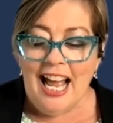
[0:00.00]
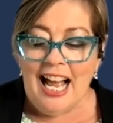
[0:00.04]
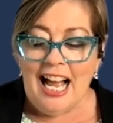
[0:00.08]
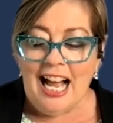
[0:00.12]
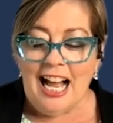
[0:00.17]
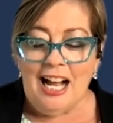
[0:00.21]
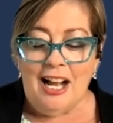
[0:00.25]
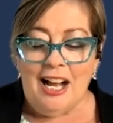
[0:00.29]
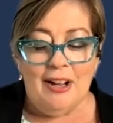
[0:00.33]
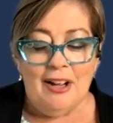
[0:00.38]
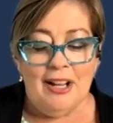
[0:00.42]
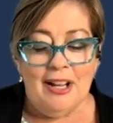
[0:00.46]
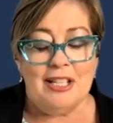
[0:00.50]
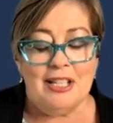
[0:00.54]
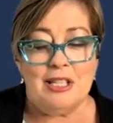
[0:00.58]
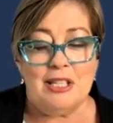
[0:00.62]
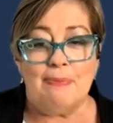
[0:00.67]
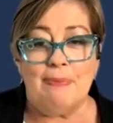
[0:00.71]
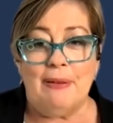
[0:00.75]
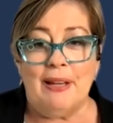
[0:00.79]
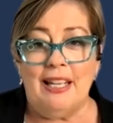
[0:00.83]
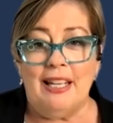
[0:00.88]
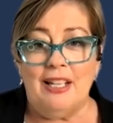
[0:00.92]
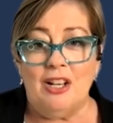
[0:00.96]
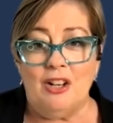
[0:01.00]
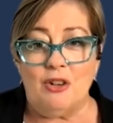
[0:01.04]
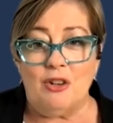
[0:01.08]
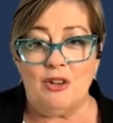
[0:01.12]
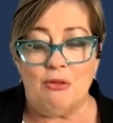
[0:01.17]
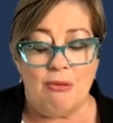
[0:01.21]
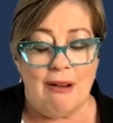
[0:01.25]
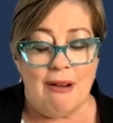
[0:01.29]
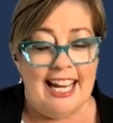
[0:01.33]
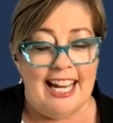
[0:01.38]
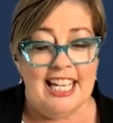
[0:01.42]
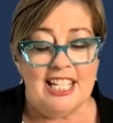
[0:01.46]
It's been
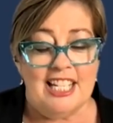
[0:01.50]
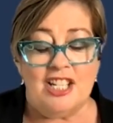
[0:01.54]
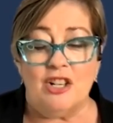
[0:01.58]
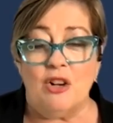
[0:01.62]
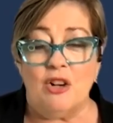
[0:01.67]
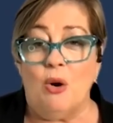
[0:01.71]
great